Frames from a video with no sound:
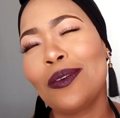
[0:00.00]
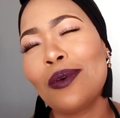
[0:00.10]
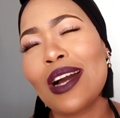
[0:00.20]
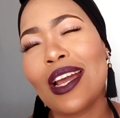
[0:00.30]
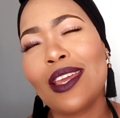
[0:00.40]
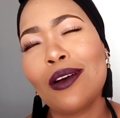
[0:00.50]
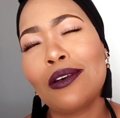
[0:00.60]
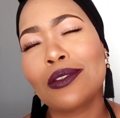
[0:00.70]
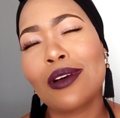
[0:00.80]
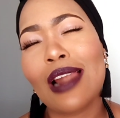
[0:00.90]
Why
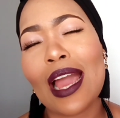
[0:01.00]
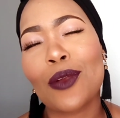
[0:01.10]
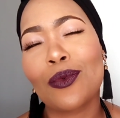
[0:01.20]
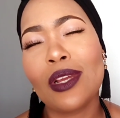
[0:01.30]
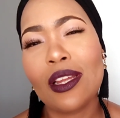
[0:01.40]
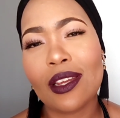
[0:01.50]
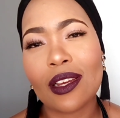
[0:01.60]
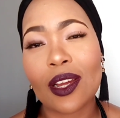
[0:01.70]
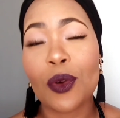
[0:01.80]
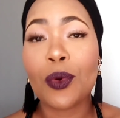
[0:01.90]
y'all don't like
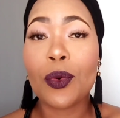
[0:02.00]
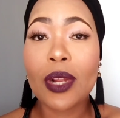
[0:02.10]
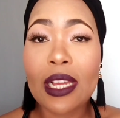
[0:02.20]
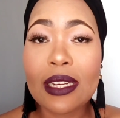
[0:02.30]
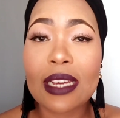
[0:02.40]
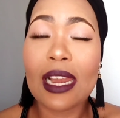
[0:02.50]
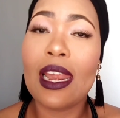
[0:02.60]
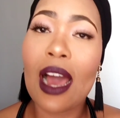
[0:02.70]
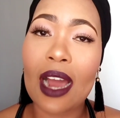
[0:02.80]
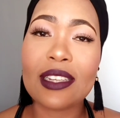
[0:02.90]
reading? Read a
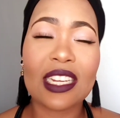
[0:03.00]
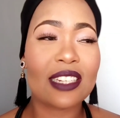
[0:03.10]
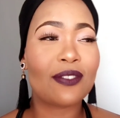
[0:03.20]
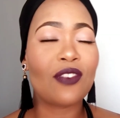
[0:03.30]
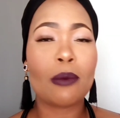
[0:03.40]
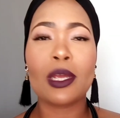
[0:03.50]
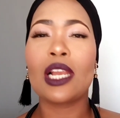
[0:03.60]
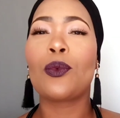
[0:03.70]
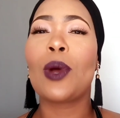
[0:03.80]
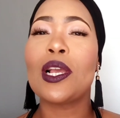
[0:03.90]
lot and
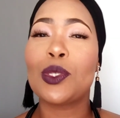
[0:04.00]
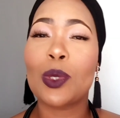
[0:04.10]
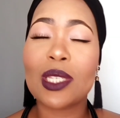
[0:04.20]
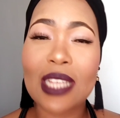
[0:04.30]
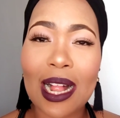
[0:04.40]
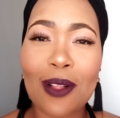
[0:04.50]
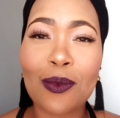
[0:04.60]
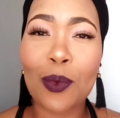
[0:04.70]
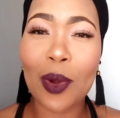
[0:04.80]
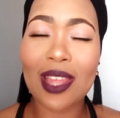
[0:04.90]
familiarize
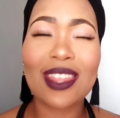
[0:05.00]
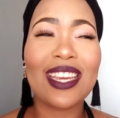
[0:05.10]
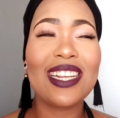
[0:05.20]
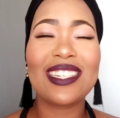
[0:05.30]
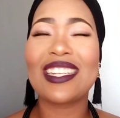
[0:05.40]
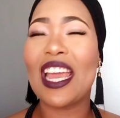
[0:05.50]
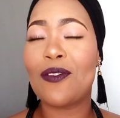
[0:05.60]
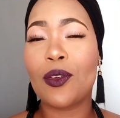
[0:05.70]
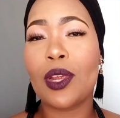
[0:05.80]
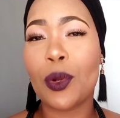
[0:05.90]
yourself with each and
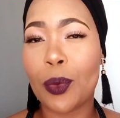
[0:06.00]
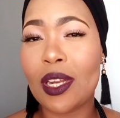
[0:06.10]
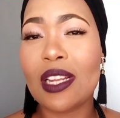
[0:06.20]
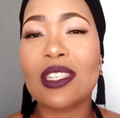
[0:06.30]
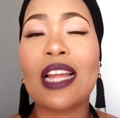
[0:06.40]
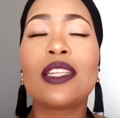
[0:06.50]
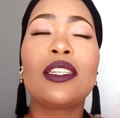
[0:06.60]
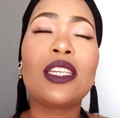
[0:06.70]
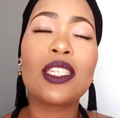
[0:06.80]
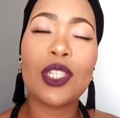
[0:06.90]
every ingredient that you
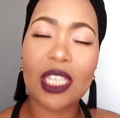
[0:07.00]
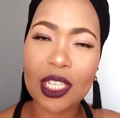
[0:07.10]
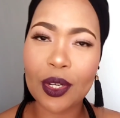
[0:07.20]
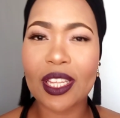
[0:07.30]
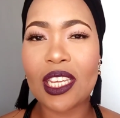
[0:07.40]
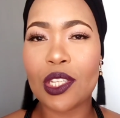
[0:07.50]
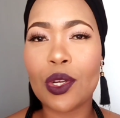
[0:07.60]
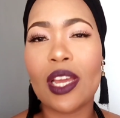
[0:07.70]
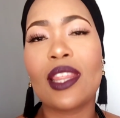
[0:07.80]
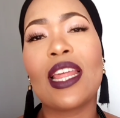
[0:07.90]
need to eat on
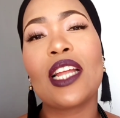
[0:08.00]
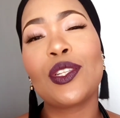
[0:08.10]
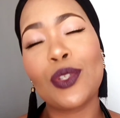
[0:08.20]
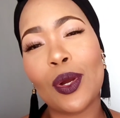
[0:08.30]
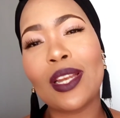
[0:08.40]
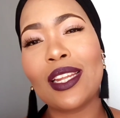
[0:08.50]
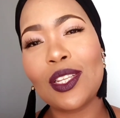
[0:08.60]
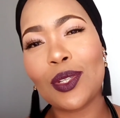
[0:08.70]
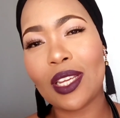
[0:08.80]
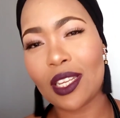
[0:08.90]
keto and that you don't
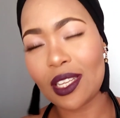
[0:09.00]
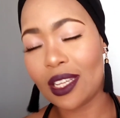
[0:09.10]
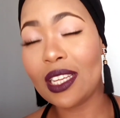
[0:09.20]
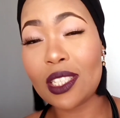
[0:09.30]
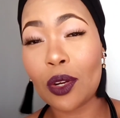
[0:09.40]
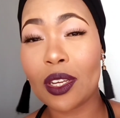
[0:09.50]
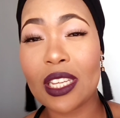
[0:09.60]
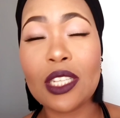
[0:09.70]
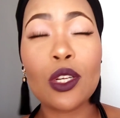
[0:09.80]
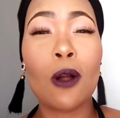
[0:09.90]
need to eat, eat on
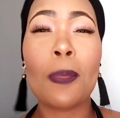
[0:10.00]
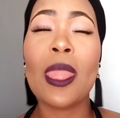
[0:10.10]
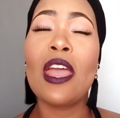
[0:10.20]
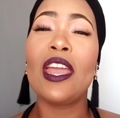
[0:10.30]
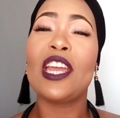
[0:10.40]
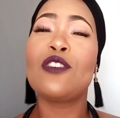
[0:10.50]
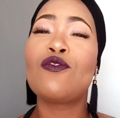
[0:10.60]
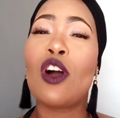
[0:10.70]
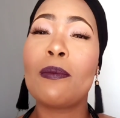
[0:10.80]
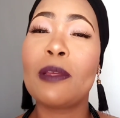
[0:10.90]
keto.
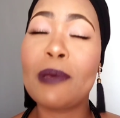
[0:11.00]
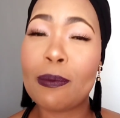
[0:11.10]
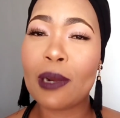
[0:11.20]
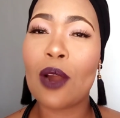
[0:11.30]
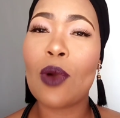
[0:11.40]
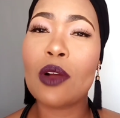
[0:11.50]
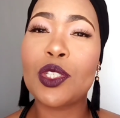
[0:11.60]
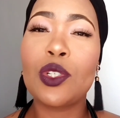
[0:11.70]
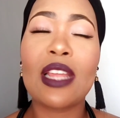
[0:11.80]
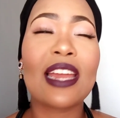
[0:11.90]
Inform the people
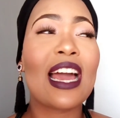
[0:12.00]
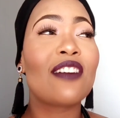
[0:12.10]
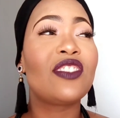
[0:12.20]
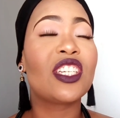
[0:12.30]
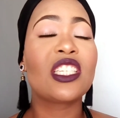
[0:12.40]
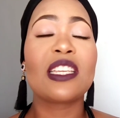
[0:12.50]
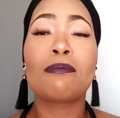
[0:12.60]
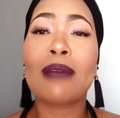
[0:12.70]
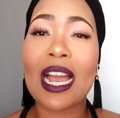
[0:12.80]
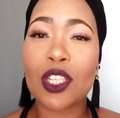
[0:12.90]
around you that I've just
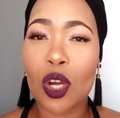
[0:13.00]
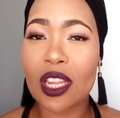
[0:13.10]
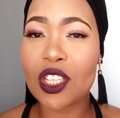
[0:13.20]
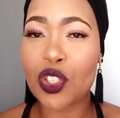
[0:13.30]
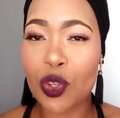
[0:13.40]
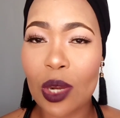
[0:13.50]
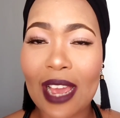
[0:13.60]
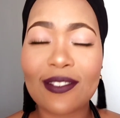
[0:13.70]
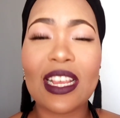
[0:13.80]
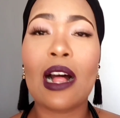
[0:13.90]
embarked on this new
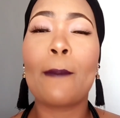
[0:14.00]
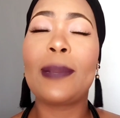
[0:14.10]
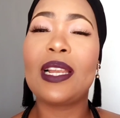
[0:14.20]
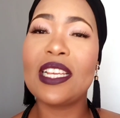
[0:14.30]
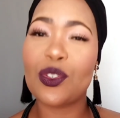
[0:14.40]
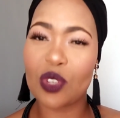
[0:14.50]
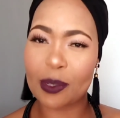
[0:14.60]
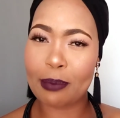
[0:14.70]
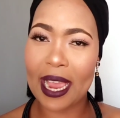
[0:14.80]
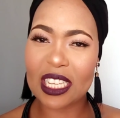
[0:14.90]
lifestyle, and please
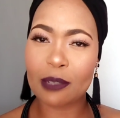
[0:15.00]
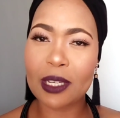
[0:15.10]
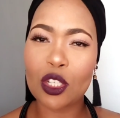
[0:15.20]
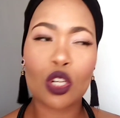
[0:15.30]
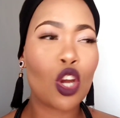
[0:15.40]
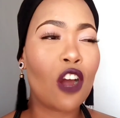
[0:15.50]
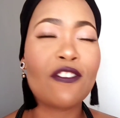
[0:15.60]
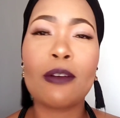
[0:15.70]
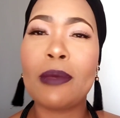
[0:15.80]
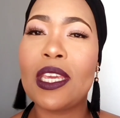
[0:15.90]
respect me. Don't
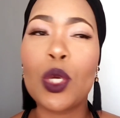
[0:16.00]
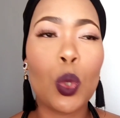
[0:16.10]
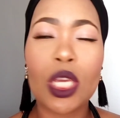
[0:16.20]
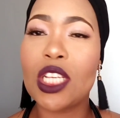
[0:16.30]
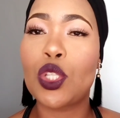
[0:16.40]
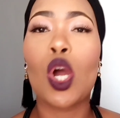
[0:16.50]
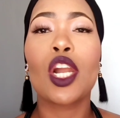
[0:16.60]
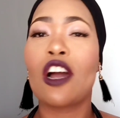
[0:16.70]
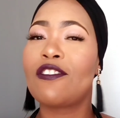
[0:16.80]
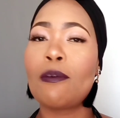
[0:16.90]
offer me cookies. Don't
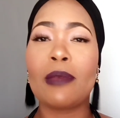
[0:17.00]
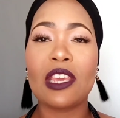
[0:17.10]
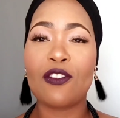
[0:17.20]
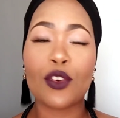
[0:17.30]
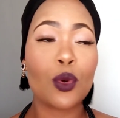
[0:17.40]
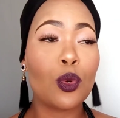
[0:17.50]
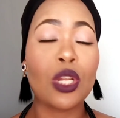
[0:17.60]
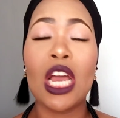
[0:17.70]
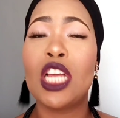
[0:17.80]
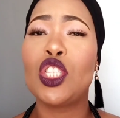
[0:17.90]
offer me fruit.
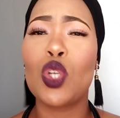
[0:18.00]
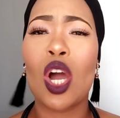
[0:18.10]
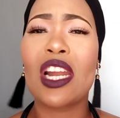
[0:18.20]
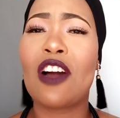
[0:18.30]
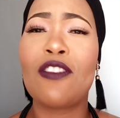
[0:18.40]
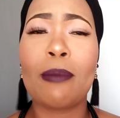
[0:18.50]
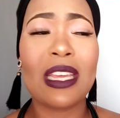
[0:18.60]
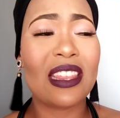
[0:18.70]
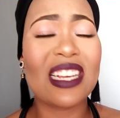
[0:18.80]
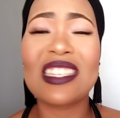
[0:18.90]
Don't offer
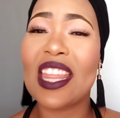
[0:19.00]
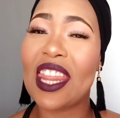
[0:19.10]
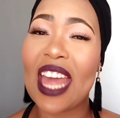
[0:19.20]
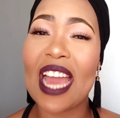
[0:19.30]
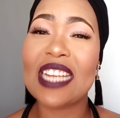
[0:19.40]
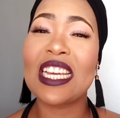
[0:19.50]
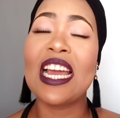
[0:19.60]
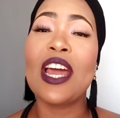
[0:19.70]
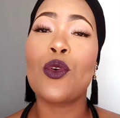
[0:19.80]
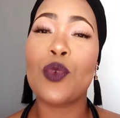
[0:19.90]
me this and that.
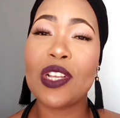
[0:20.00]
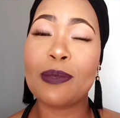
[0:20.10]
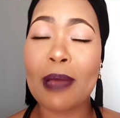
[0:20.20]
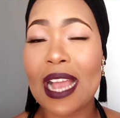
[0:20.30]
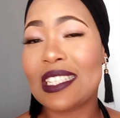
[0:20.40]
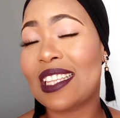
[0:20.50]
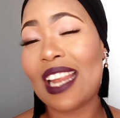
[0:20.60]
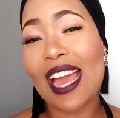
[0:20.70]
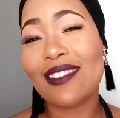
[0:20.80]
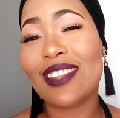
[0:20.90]
Respect the
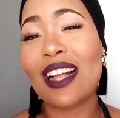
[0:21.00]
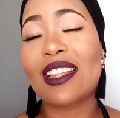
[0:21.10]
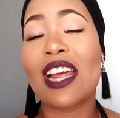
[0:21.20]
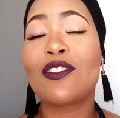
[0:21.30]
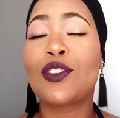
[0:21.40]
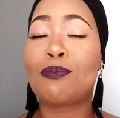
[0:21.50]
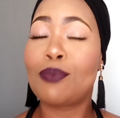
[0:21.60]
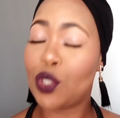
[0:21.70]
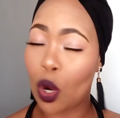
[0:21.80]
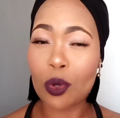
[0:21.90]
lifestyle that I've
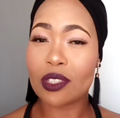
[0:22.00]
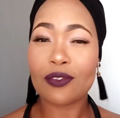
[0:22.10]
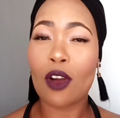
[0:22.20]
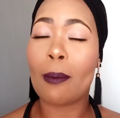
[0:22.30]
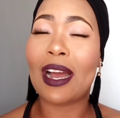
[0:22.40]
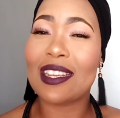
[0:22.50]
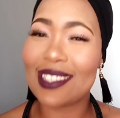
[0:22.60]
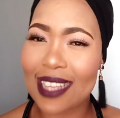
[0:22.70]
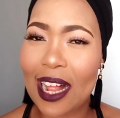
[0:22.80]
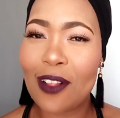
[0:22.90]
chosen for
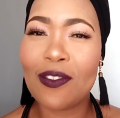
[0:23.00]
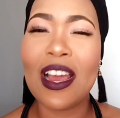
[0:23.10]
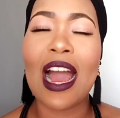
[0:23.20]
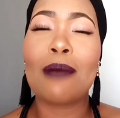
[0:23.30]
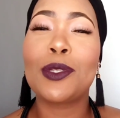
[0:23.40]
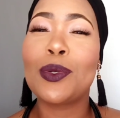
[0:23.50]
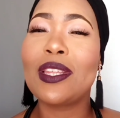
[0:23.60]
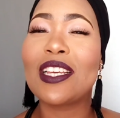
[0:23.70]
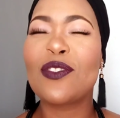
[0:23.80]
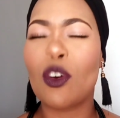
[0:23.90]
myself. I'm
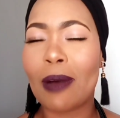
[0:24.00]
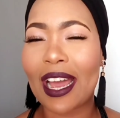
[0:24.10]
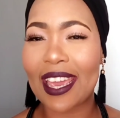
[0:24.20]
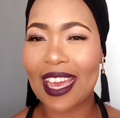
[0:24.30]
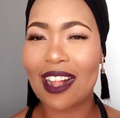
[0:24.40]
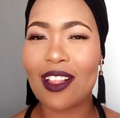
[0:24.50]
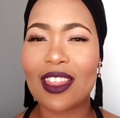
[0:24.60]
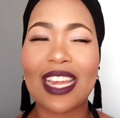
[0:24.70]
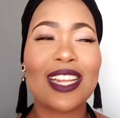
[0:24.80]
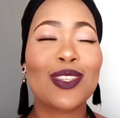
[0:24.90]
doing this for my health,
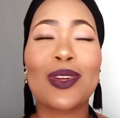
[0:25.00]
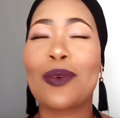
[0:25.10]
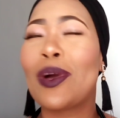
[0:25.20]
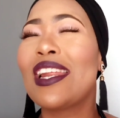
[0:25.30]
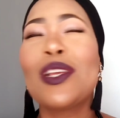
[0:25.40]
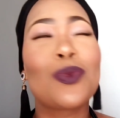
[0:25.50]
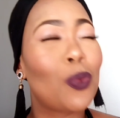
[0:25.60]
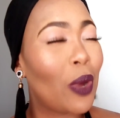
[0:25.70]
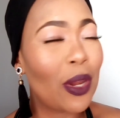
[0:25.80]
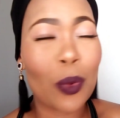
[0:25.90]
and it's gonna, whether it's,
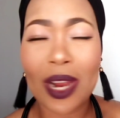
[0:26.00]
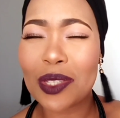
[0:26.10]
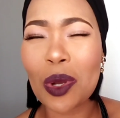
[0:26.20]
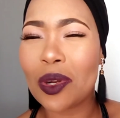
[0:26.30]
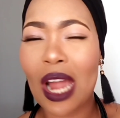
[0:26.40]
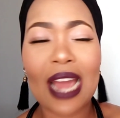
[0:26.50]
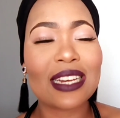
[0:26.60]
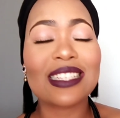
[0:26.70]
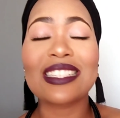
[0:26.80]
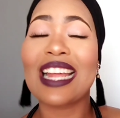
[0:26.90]
it works or not,
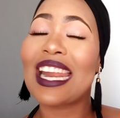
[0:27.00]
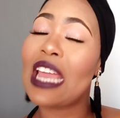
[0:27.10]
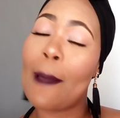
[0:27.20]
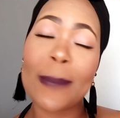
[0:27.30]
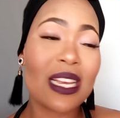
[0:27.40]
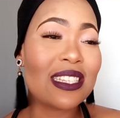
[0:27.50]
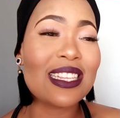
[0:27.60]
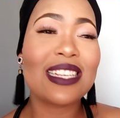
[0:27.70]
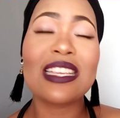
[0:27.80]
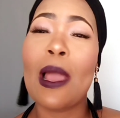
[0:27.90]
it's none of your
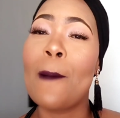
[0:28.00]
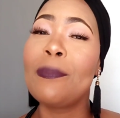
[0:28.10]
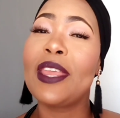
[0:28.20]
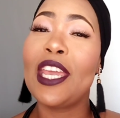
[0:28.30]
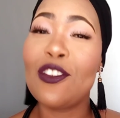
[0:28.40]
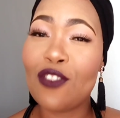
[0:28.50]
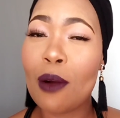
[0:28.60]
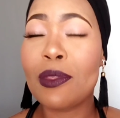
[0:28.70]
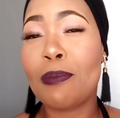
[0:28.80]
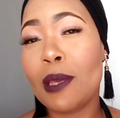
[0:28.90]
business.
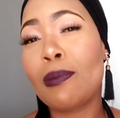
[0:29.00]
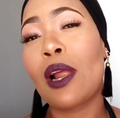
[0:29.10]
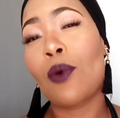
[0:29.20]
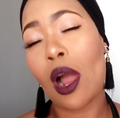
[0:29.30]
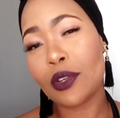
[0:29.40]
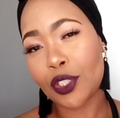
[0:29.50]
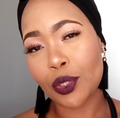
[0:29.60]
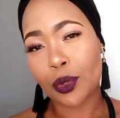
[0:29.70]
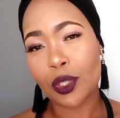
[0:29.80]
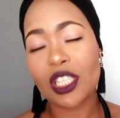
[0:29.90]
Inform the people around
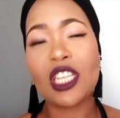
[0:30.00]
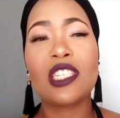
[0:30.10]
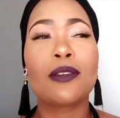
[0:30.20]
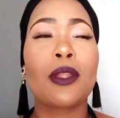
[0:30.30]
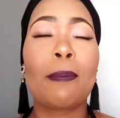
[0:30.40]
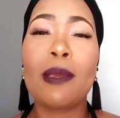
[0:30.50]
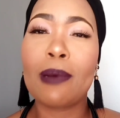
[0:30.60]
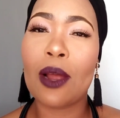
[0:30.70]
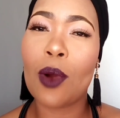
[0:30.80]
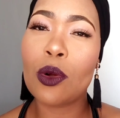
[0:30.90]
you. Teach the
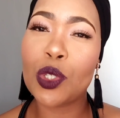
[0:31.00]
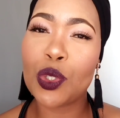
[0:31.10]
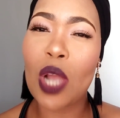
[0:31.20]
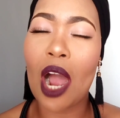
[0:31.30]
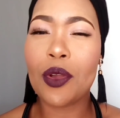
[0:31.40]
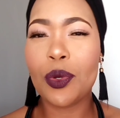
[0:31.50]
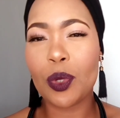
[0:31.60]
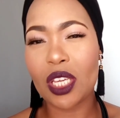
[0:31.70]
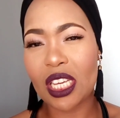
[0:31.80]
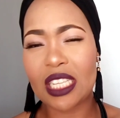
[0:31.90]
people around you how you
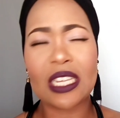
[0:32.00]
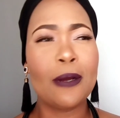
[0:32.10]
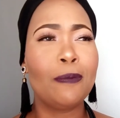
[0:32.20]
eat.